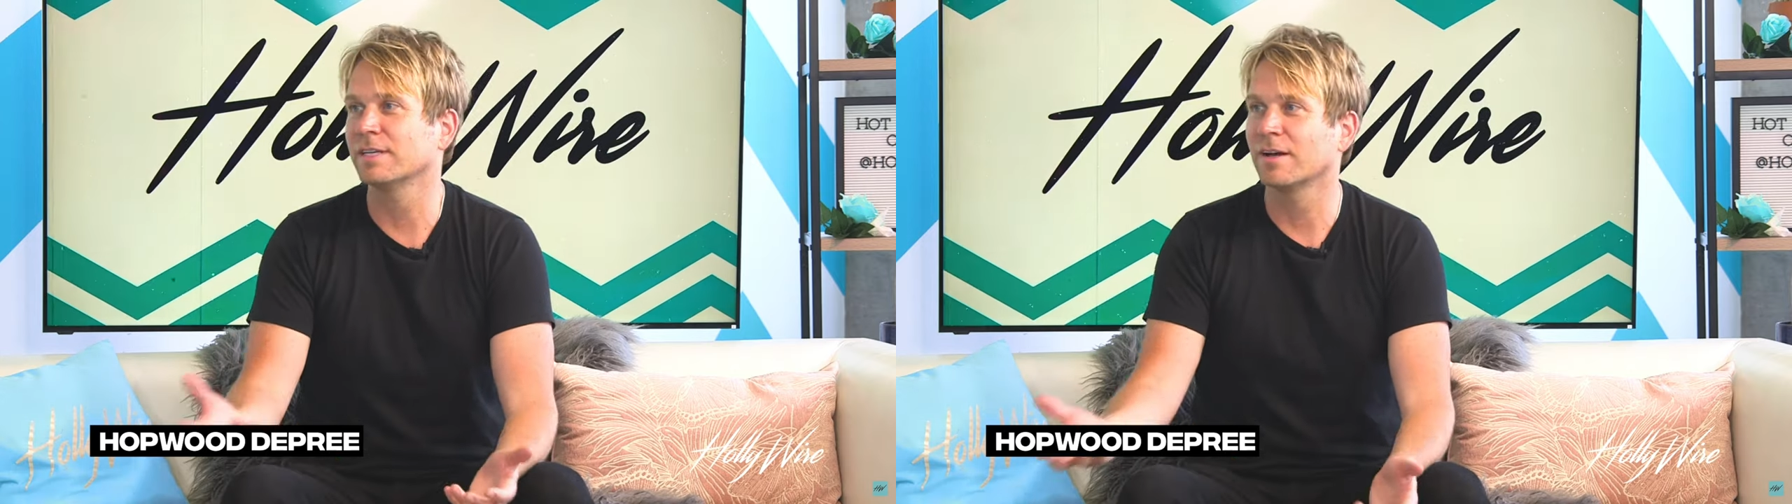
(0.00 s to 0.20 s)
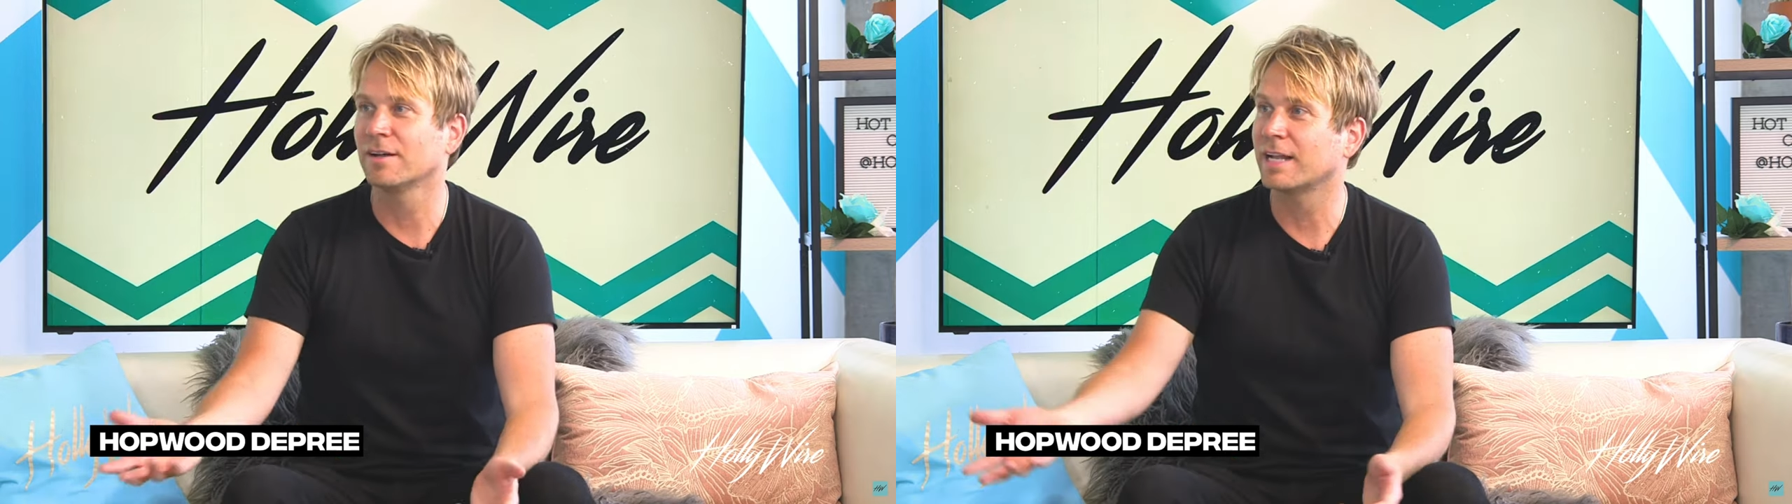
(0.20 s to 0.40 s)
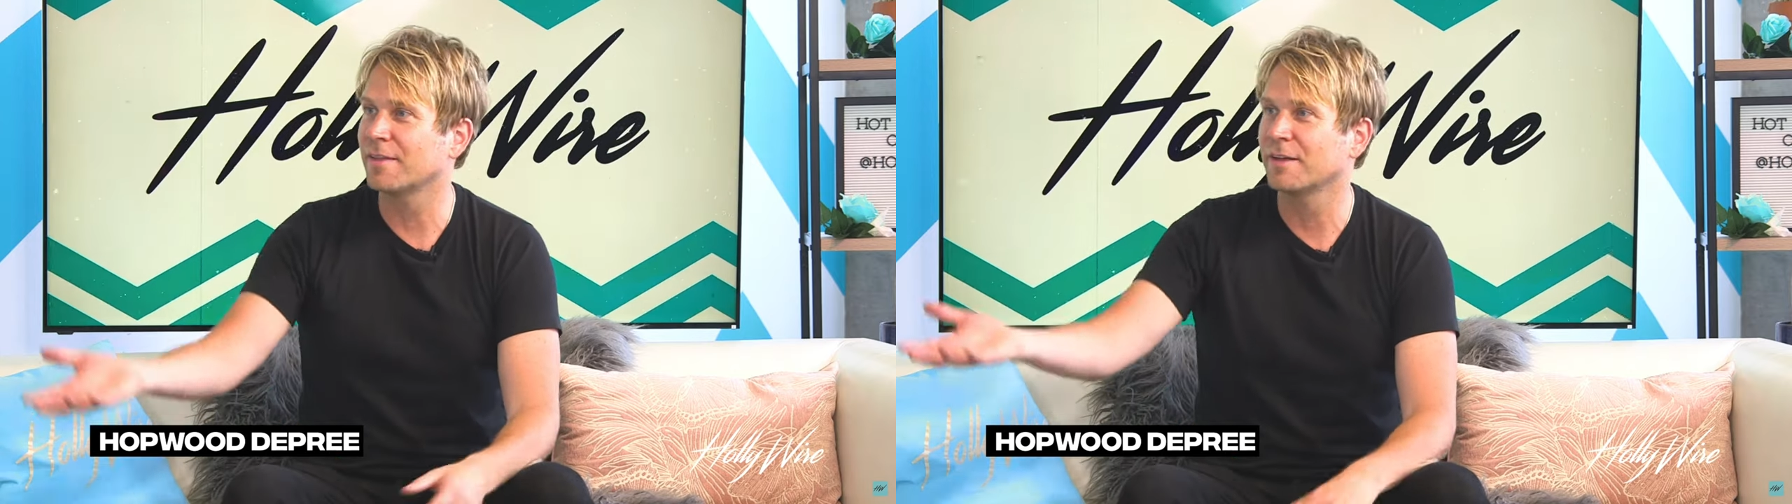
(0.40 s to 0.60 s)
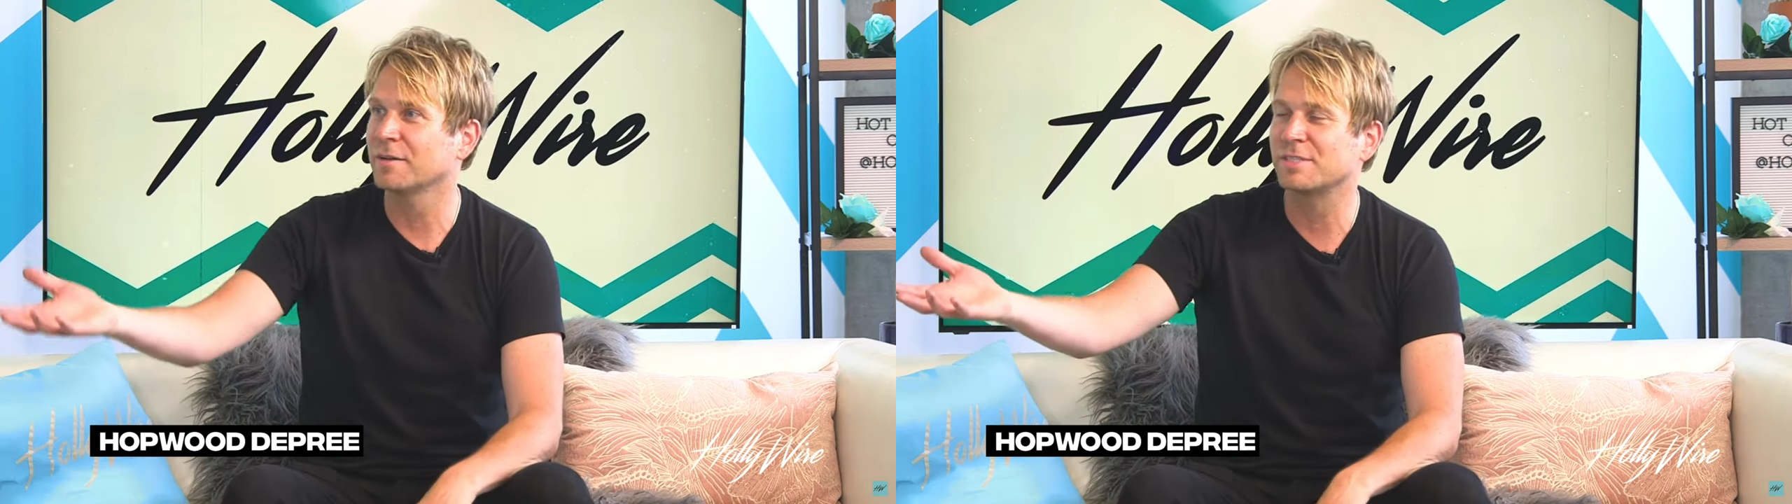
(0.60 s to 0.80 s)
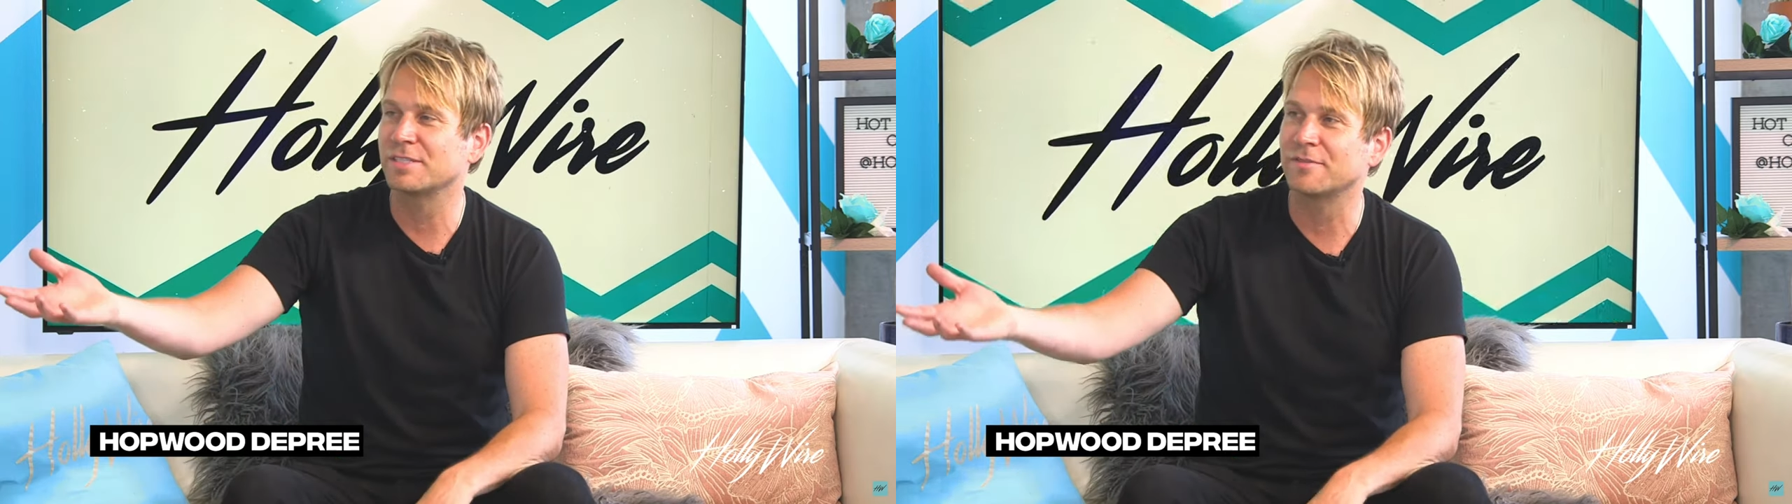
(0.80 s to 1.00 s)
He called it, I thought it
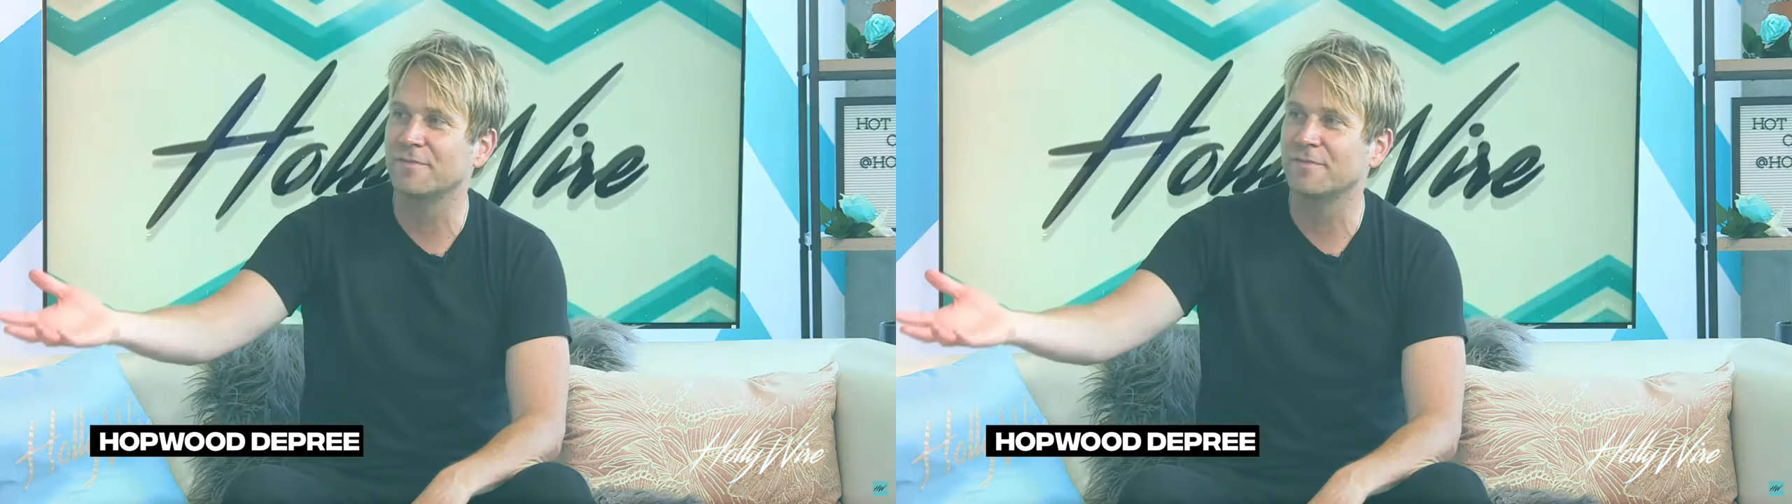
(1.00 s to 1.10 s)
was just a